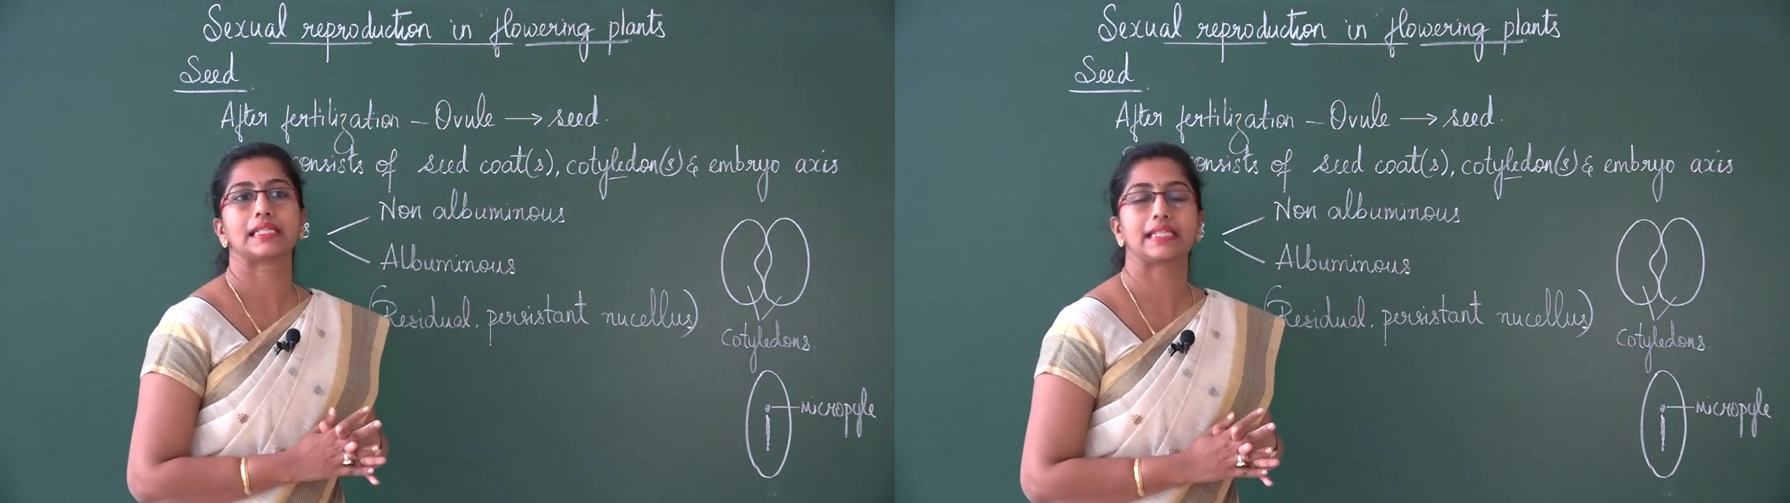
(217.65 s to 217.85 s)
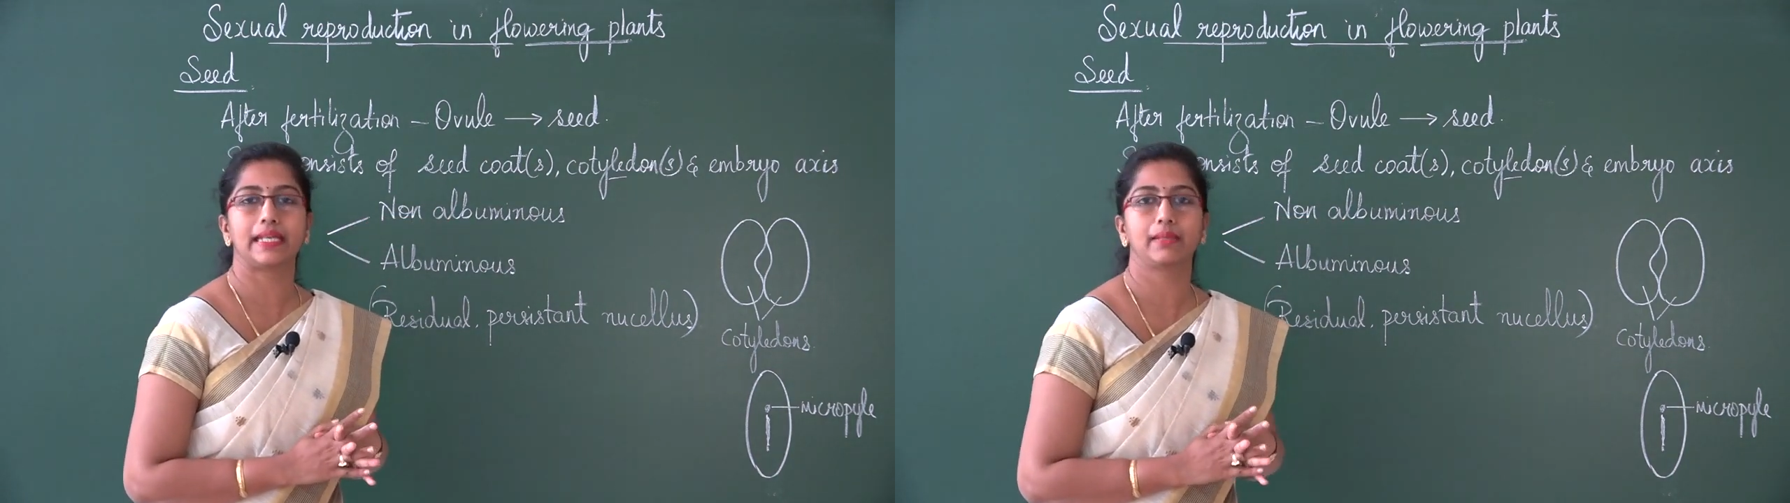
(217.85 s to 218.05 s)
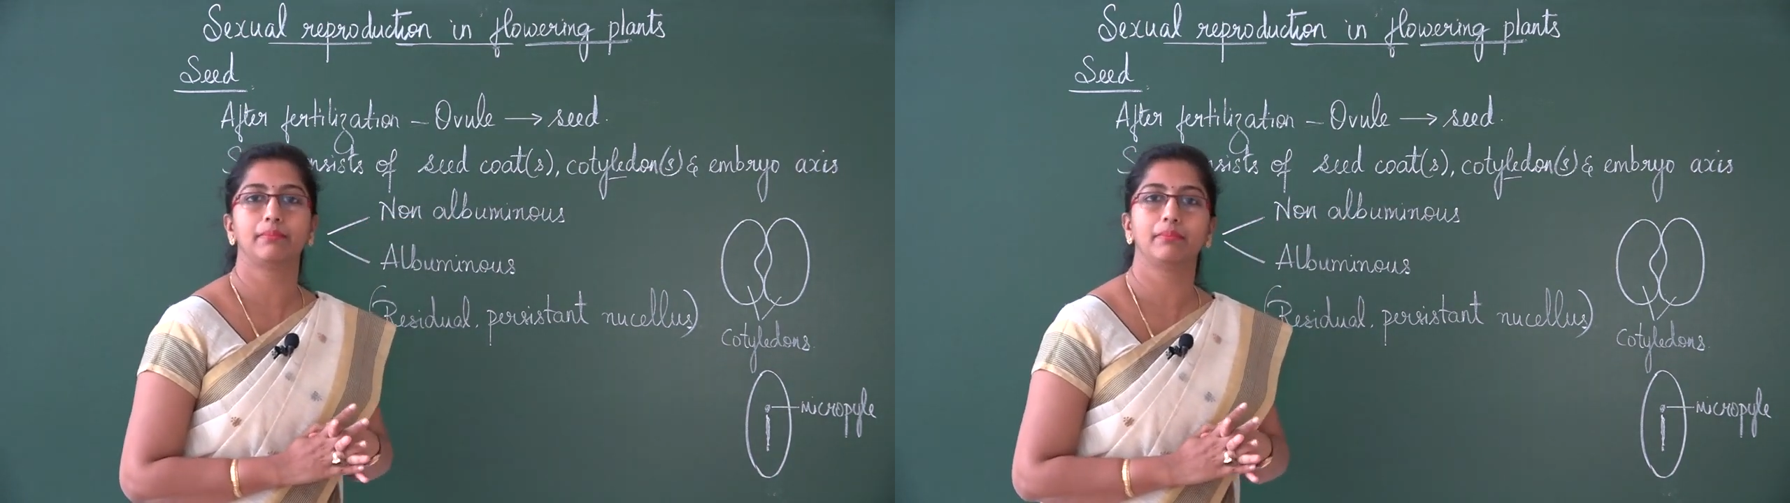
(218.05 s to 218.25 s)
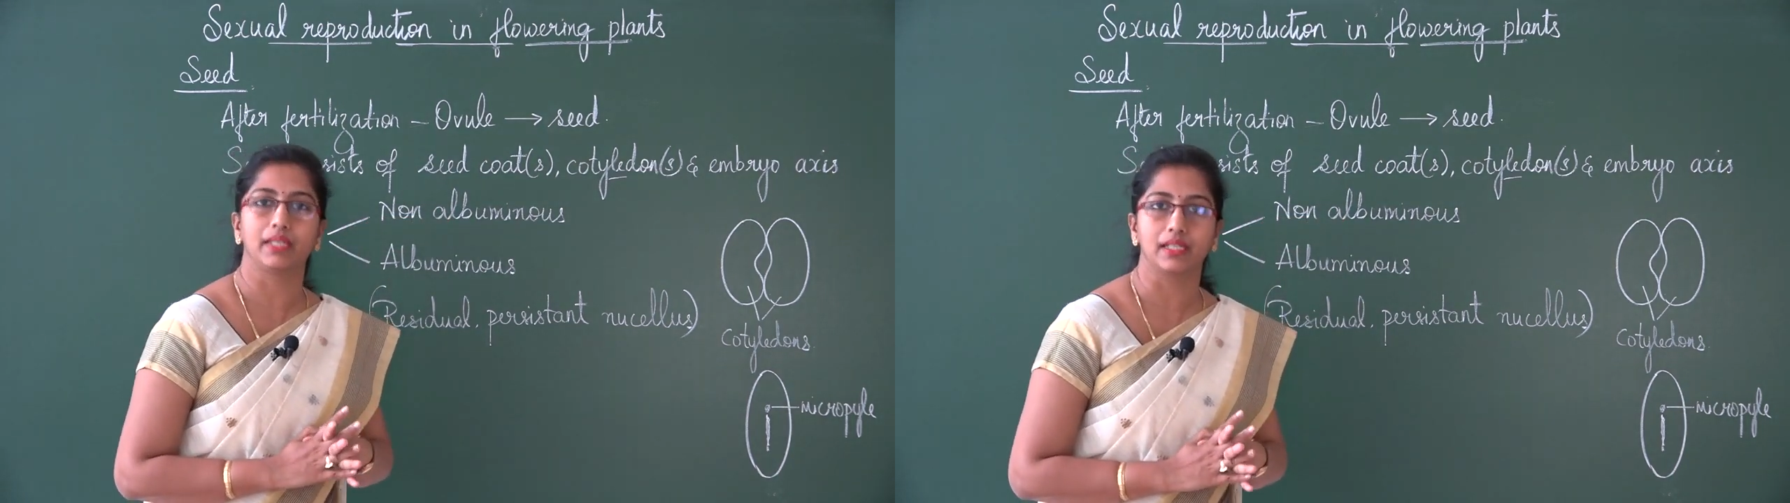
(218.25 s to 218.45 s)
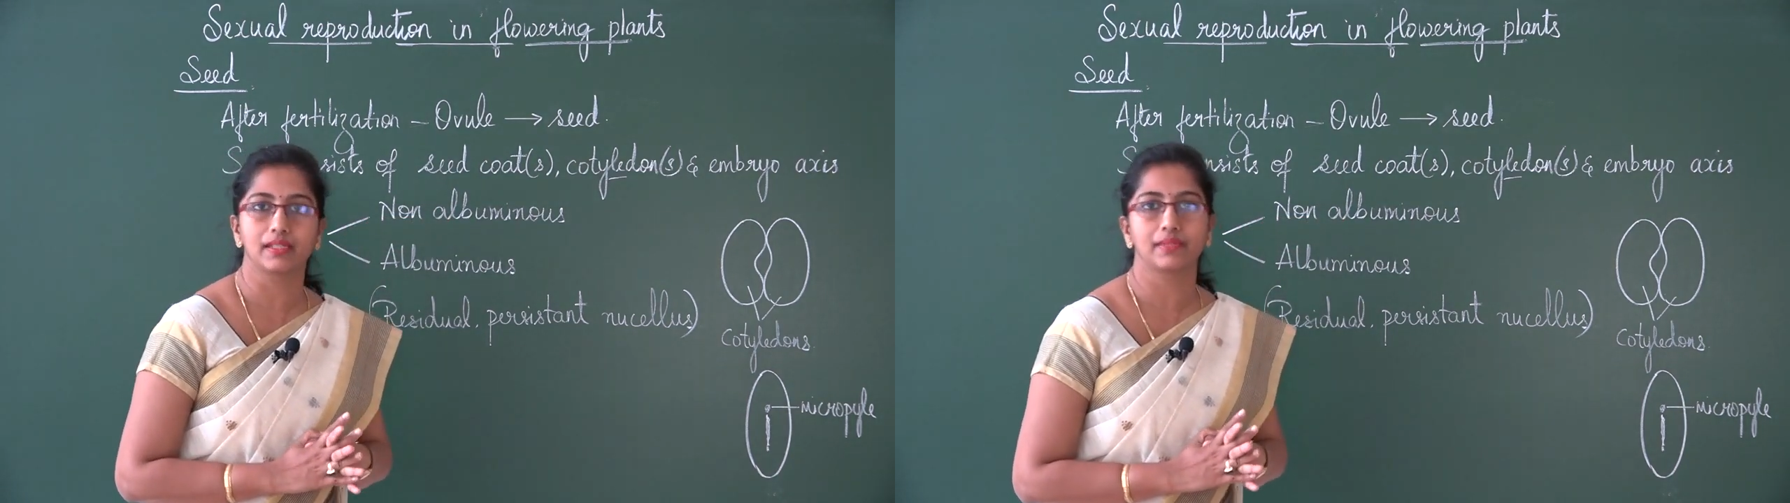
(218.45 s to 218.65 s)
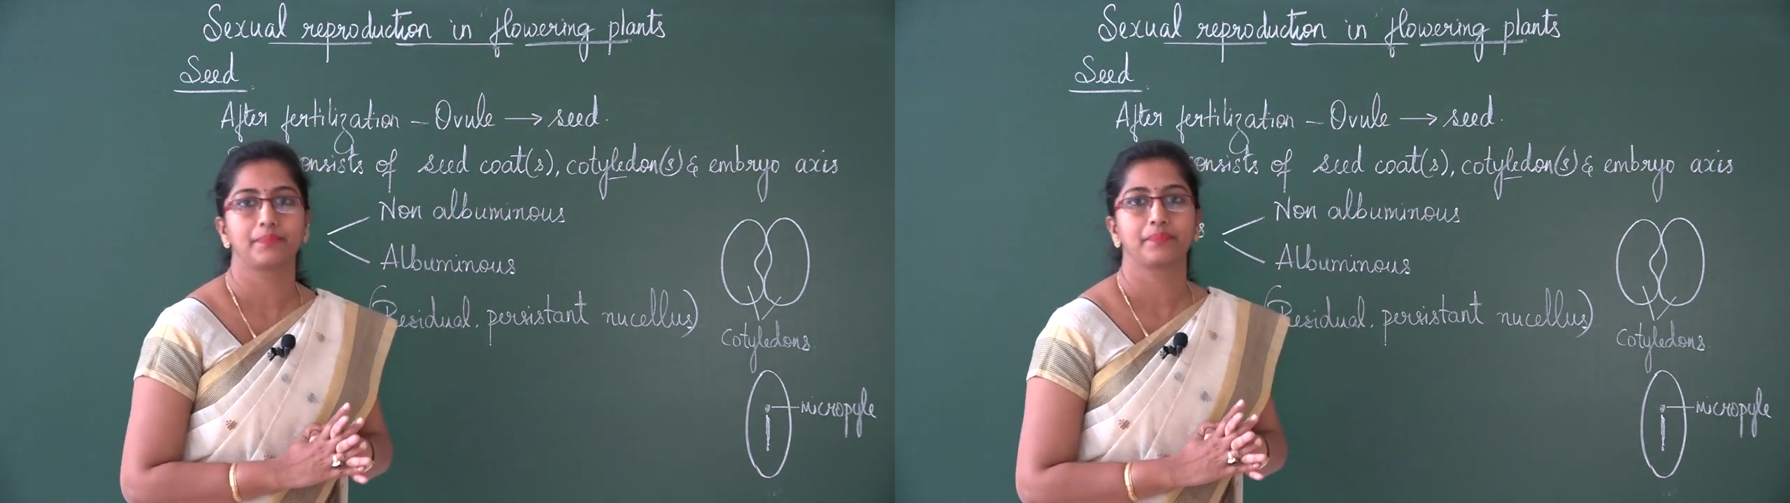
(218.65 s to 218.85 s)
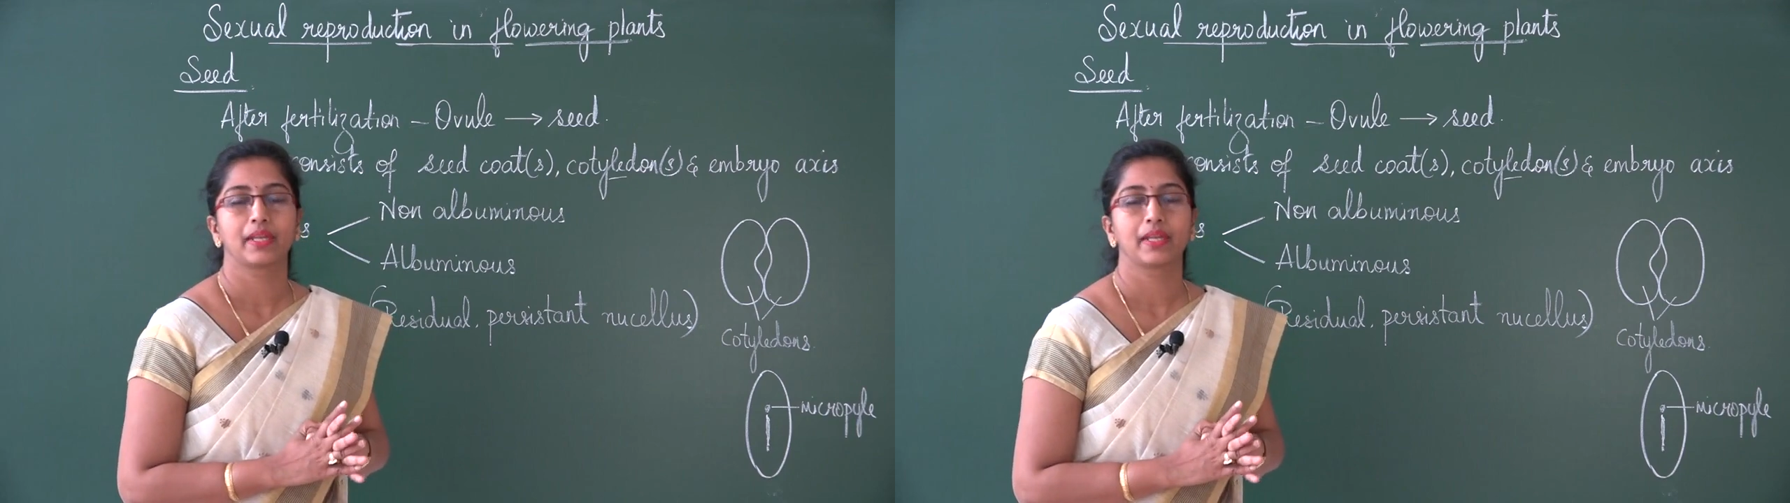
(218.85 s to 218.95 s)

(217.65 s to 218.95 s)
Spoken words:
seed means